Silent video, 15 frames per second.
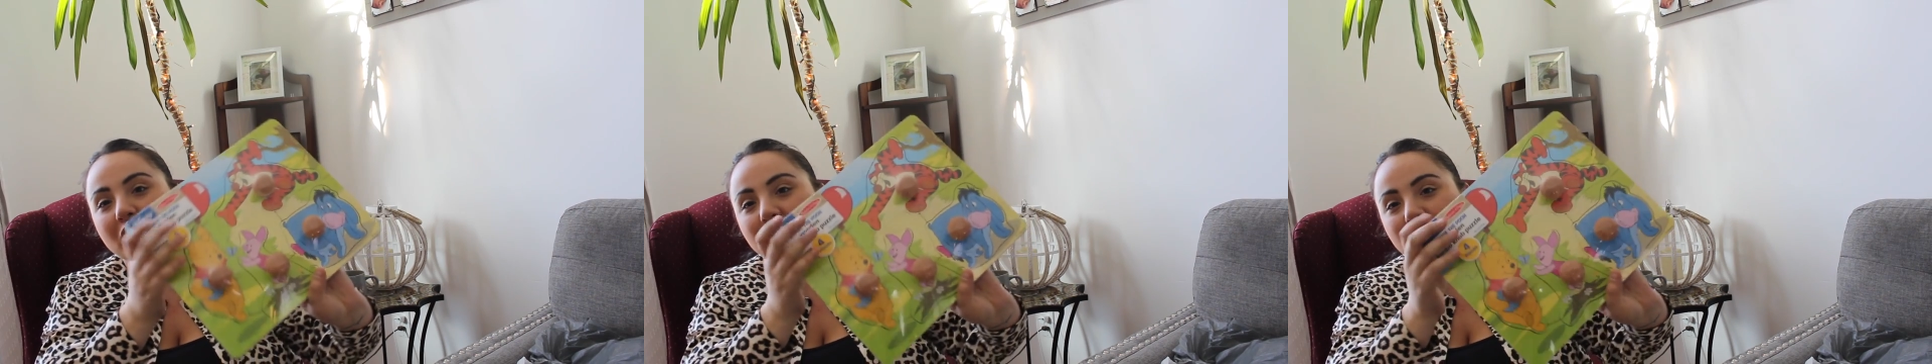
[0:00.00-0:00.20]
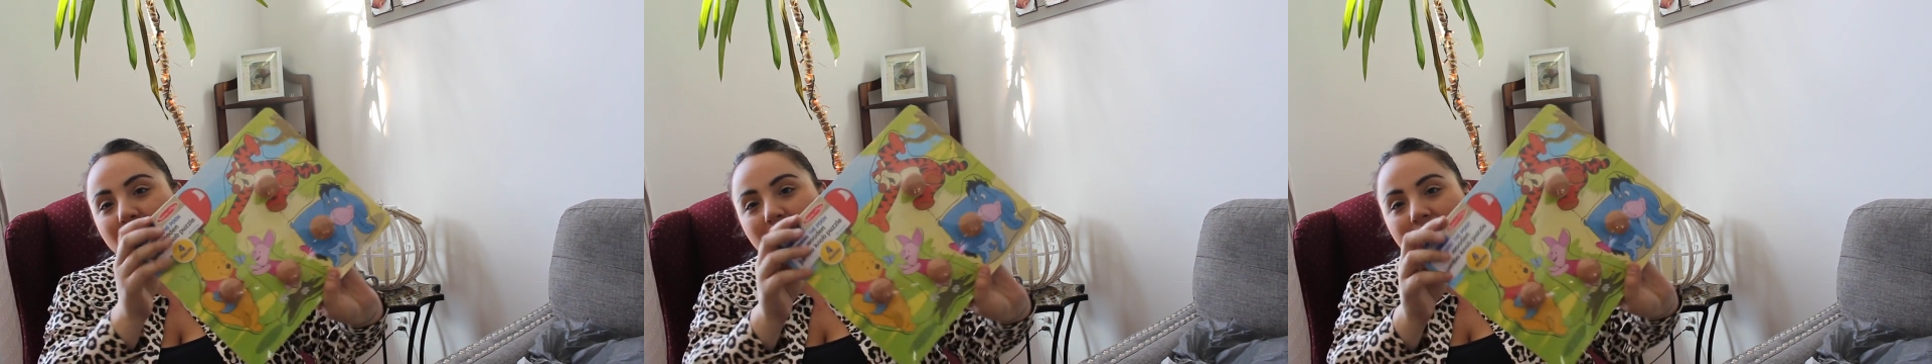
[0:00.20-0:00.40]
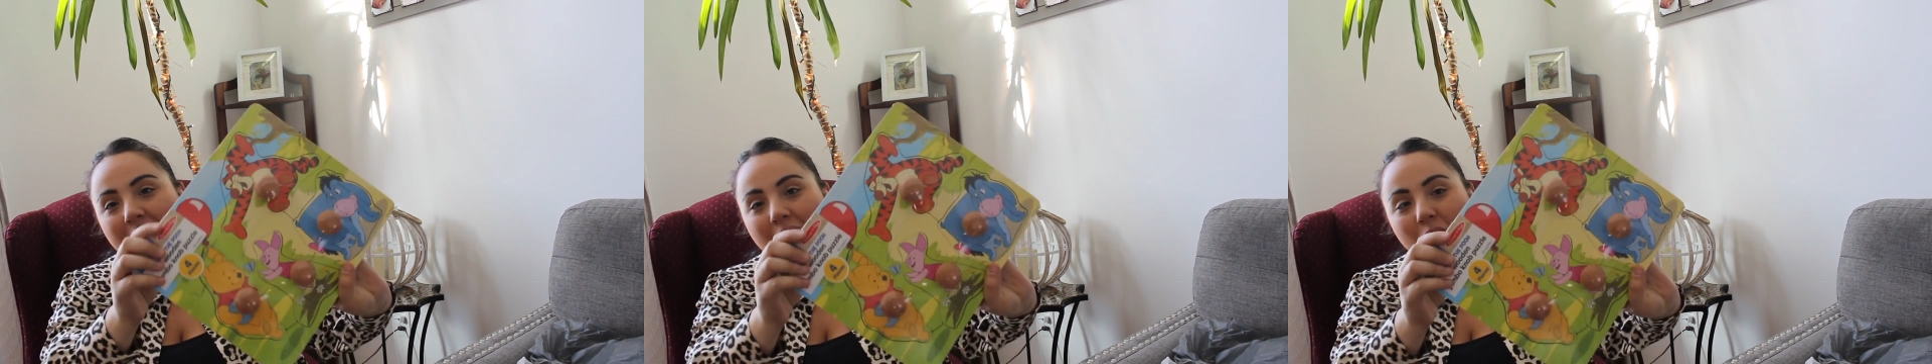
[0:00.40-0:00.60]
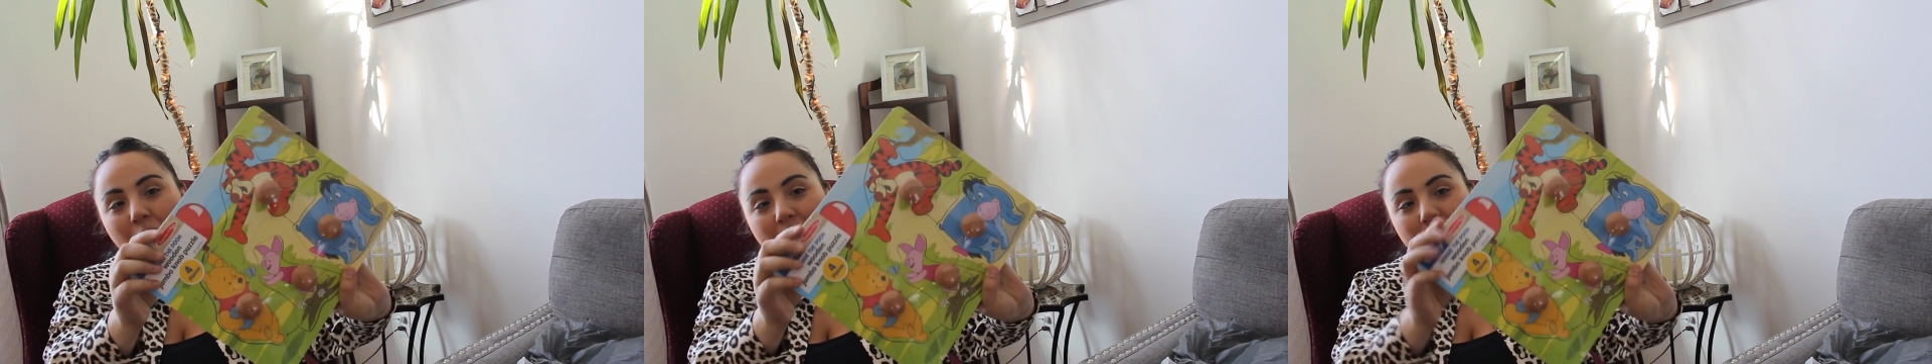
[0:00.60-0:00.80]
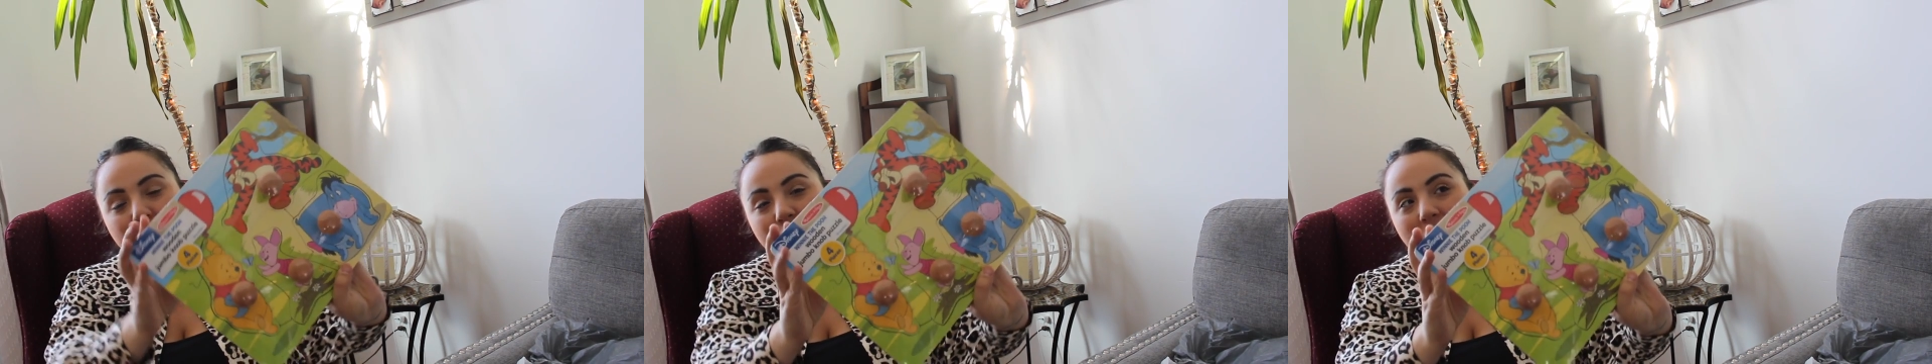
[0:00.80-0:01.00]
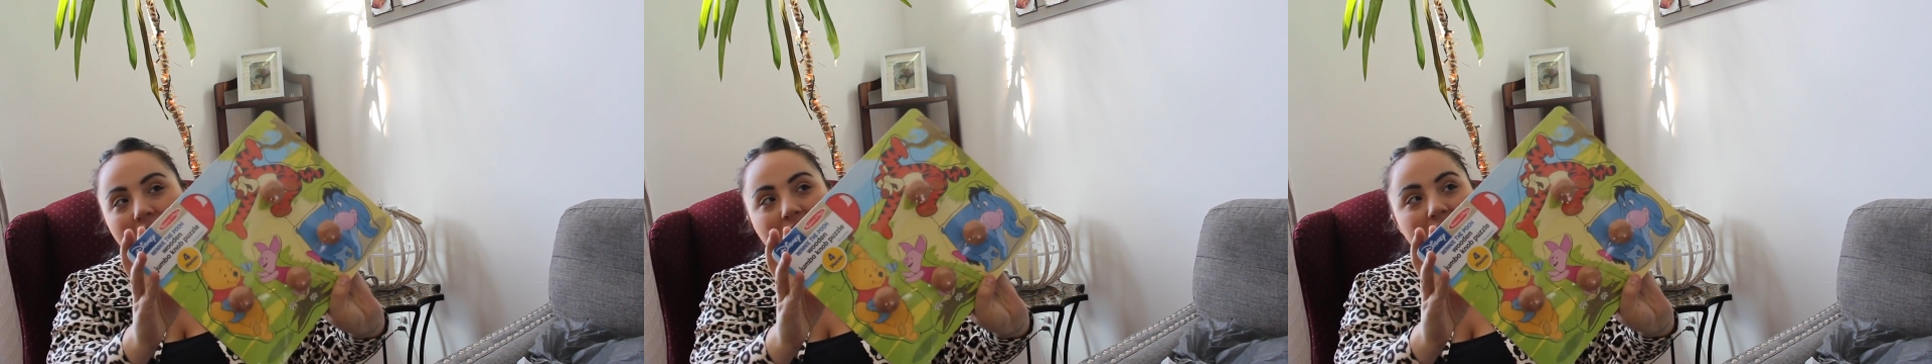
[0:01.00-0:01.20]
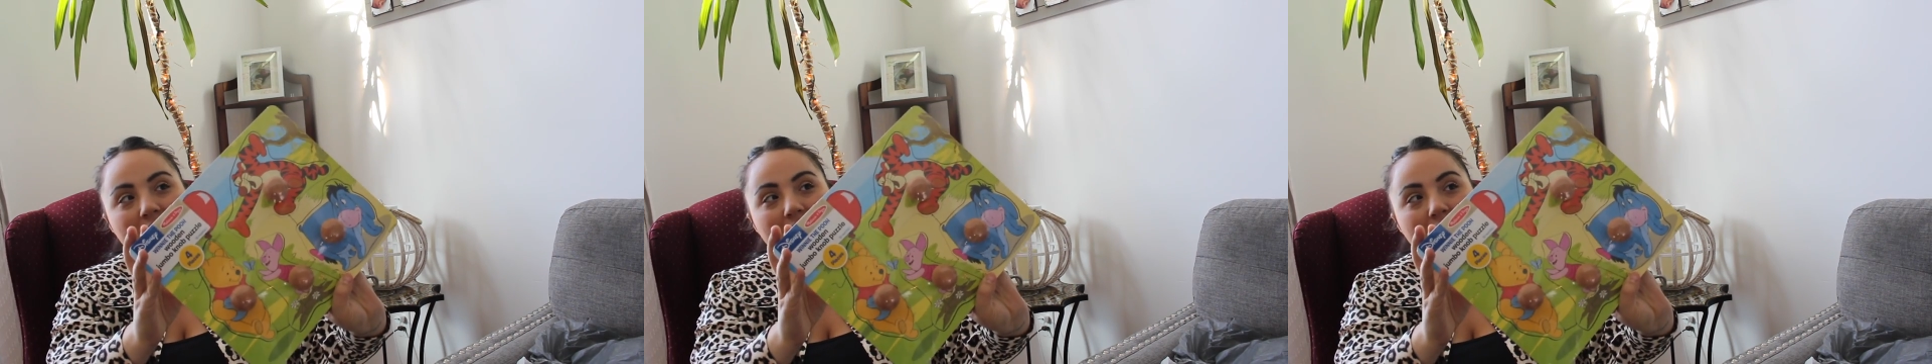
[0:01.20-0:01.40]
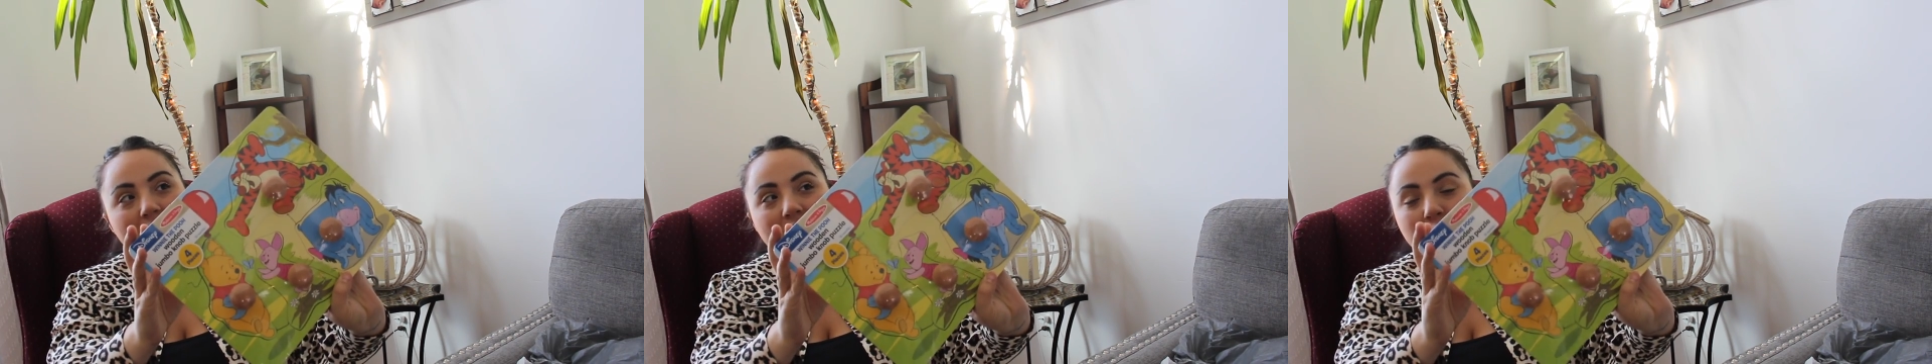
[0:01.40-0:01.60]
So now we've got
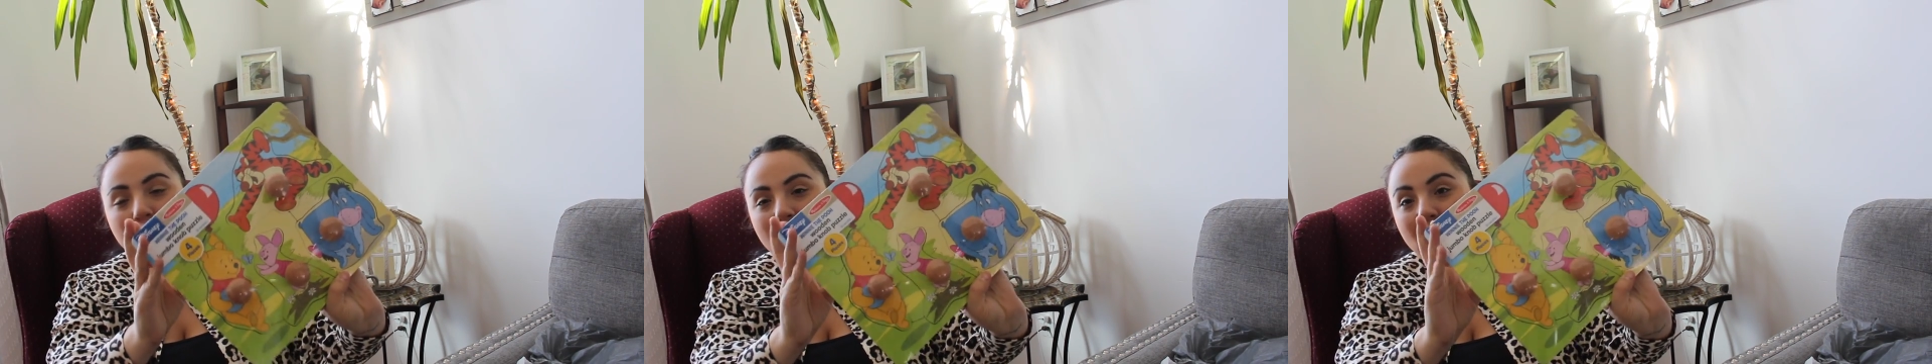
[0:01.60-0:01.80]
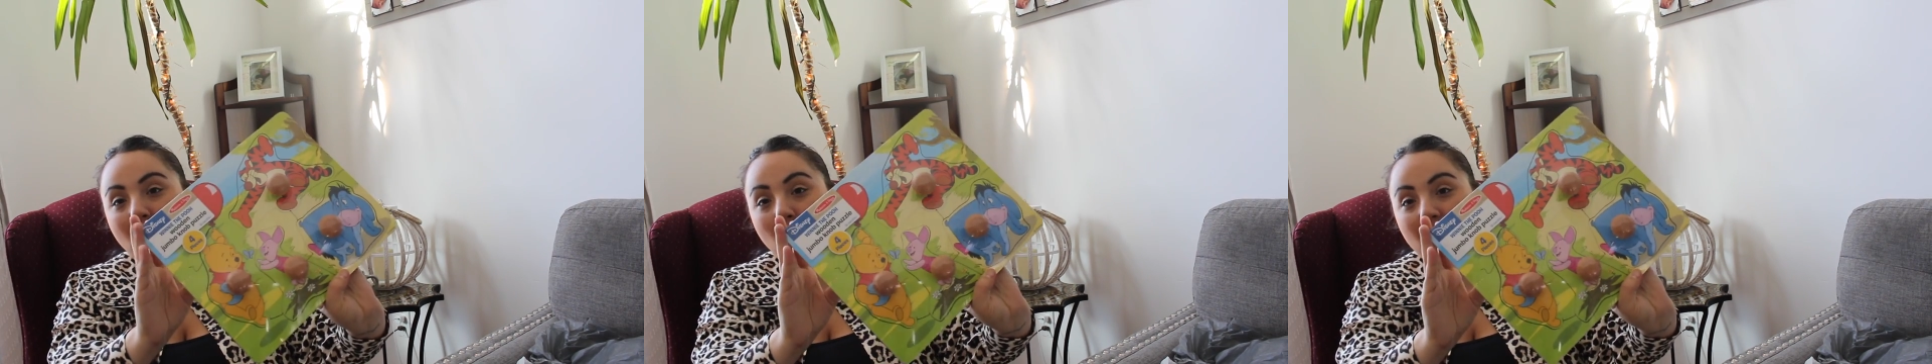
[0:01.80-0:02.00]
this one,